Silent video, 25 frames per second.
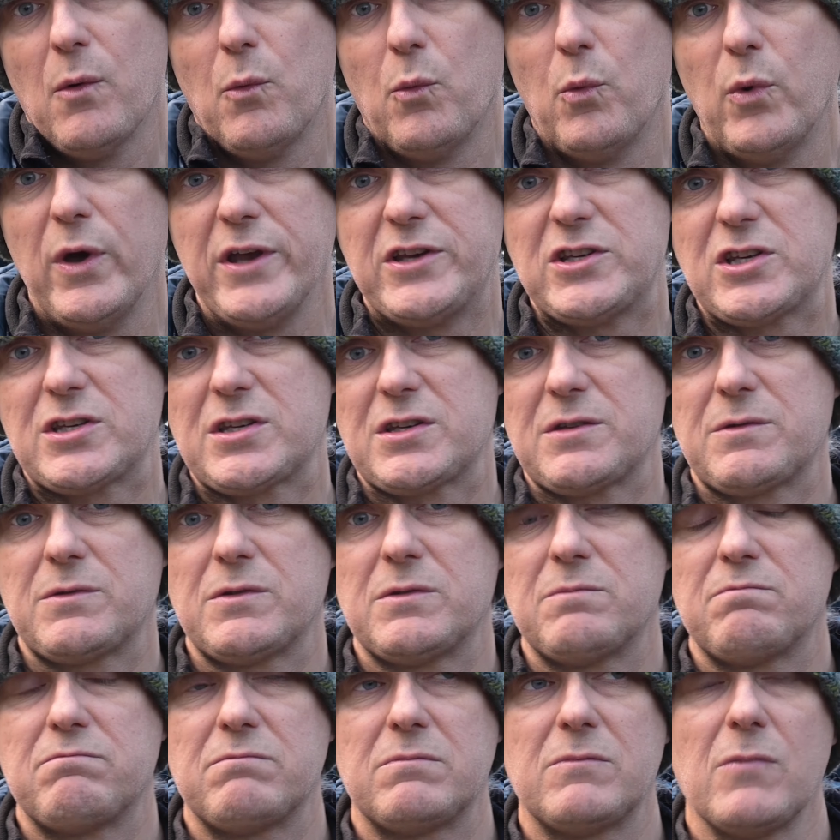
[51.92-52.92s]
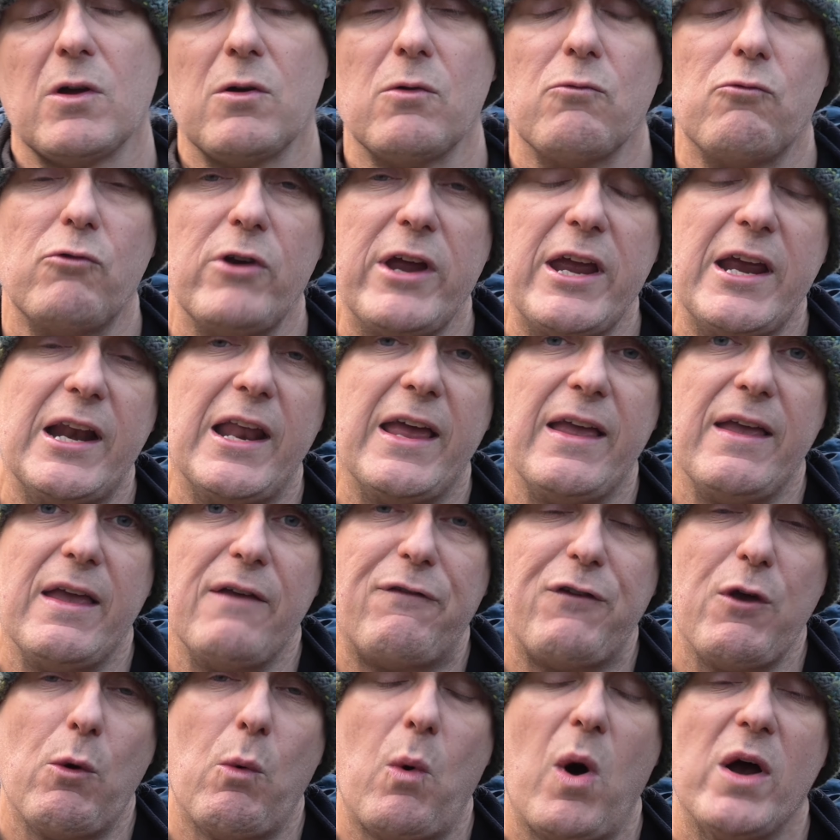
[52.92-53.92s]
which really,
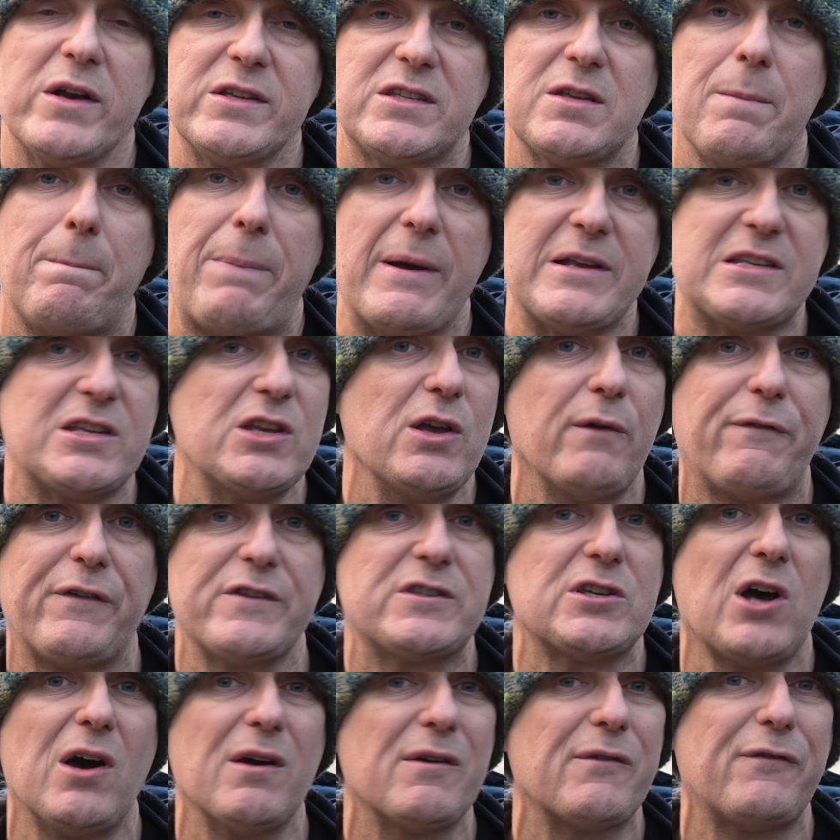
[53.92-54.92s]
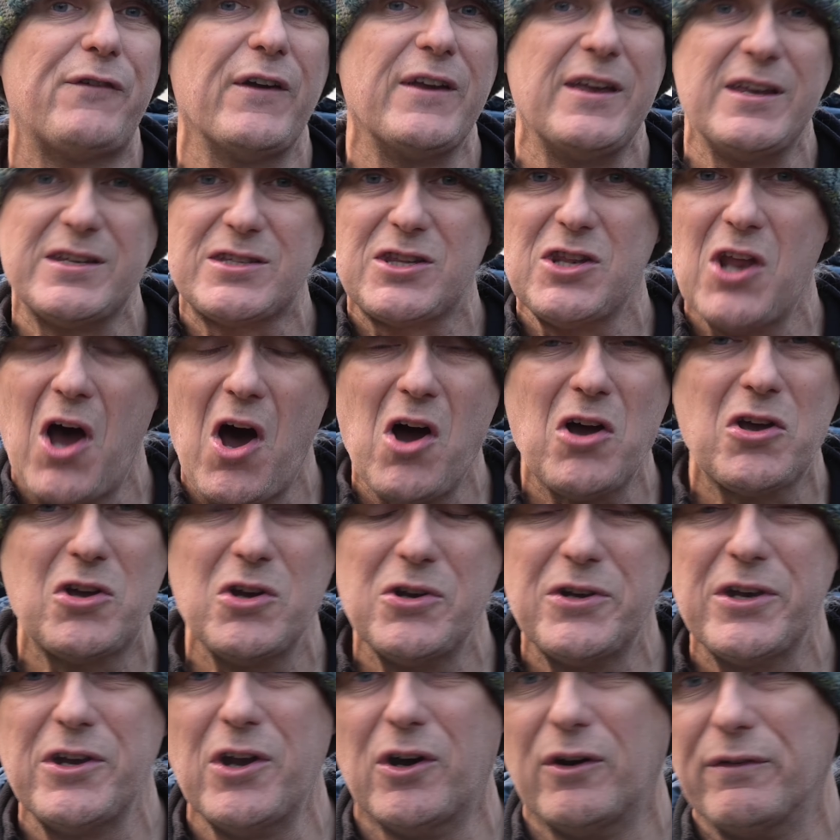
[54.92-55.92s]
if you want to better your photography, is not
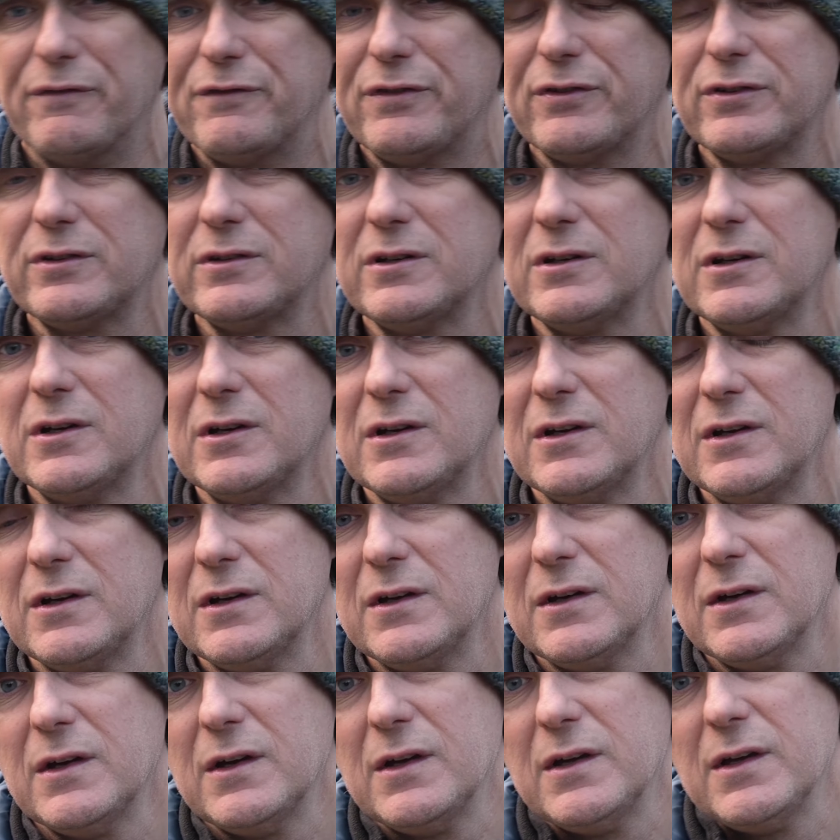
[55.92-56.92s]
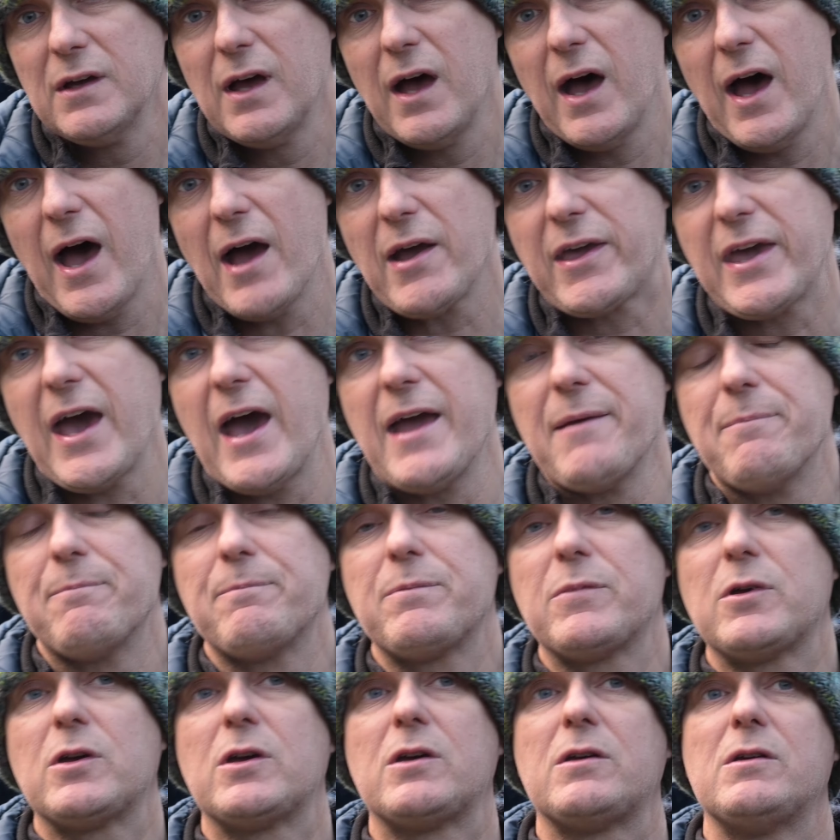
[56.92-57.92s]
good enough. Okay,
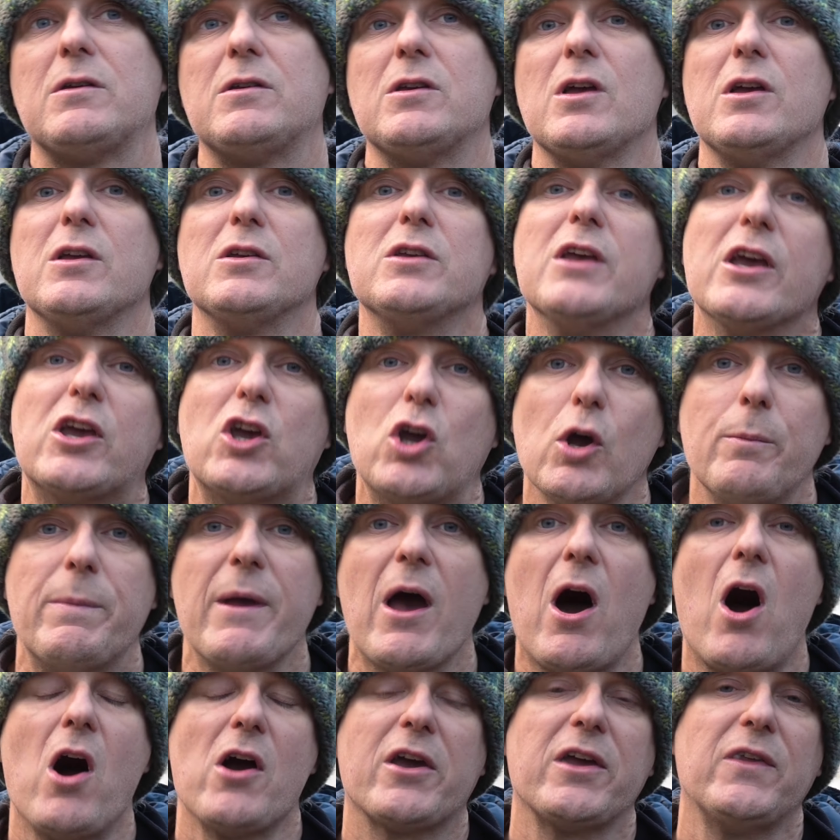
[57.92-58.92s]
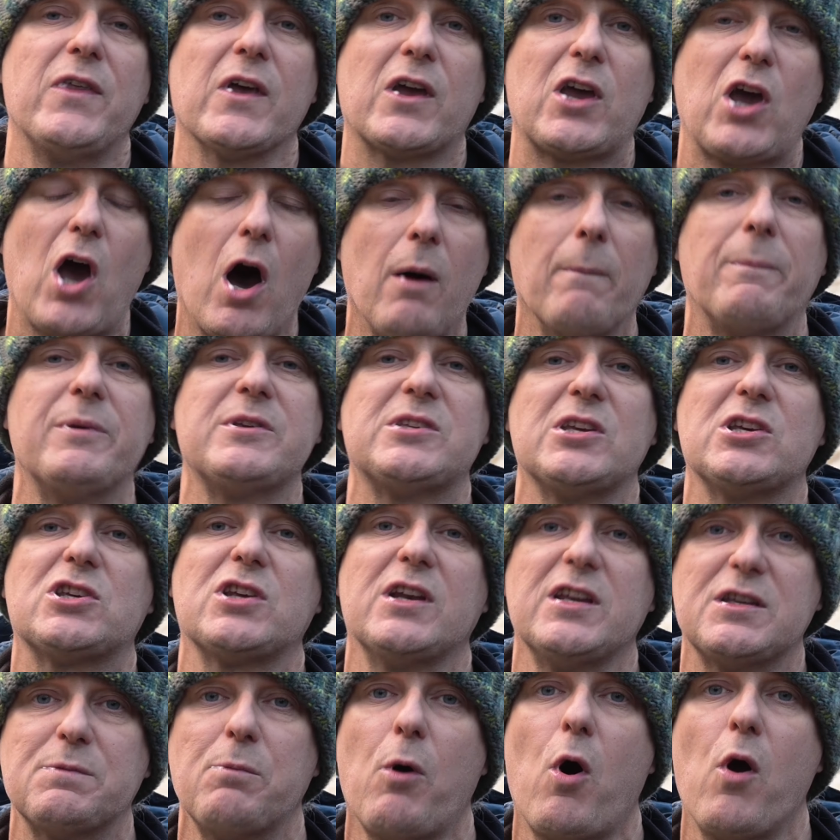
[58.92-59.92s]
it could be argued that
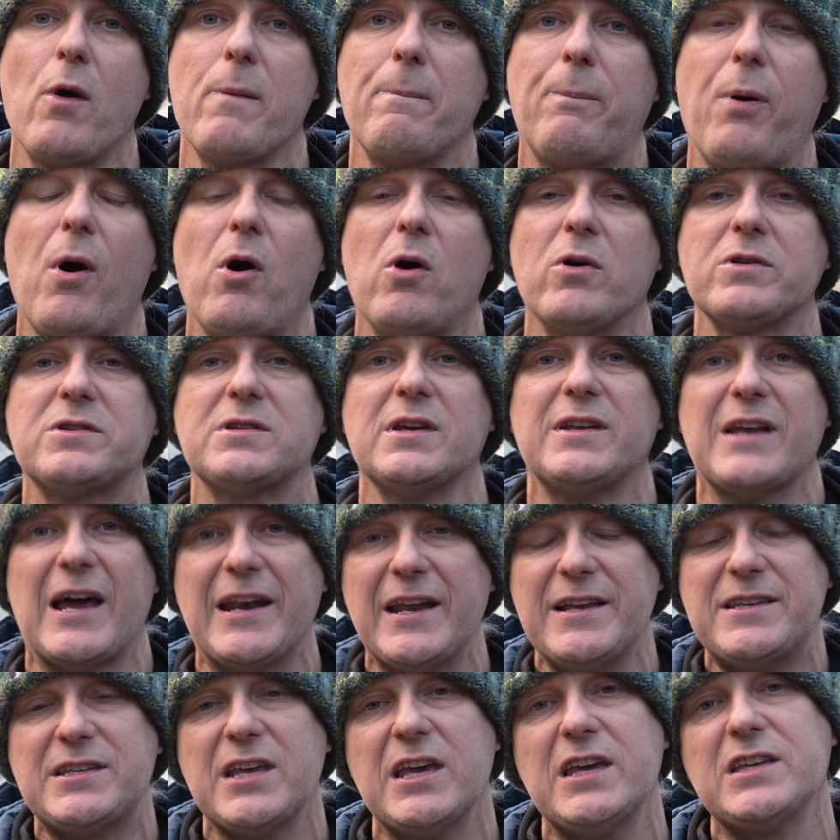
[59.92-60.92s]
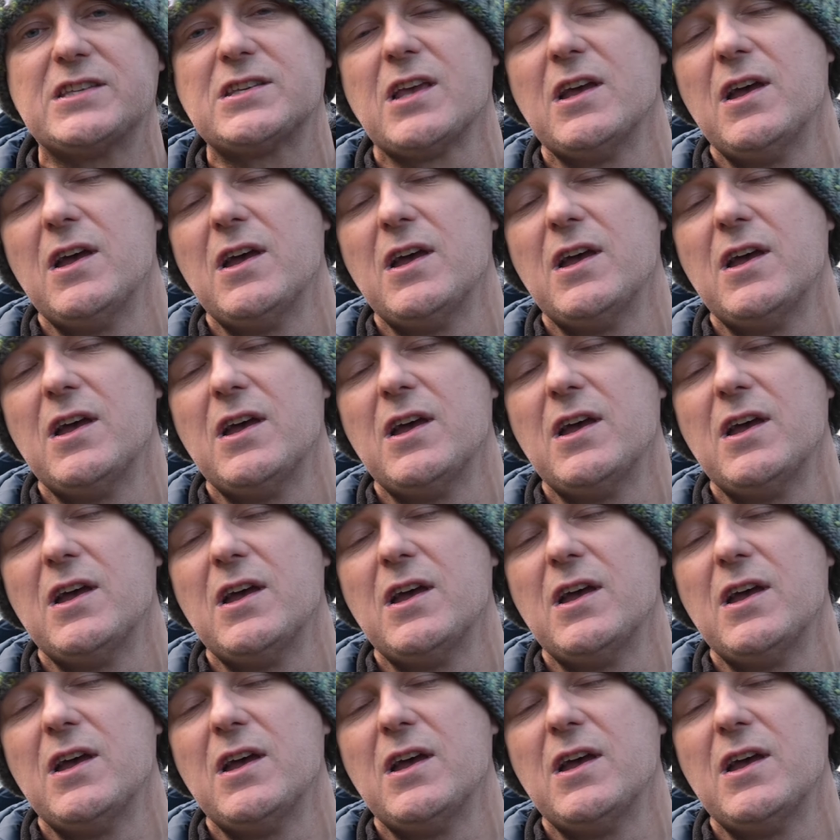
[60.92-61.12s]
composition is more important, and it is,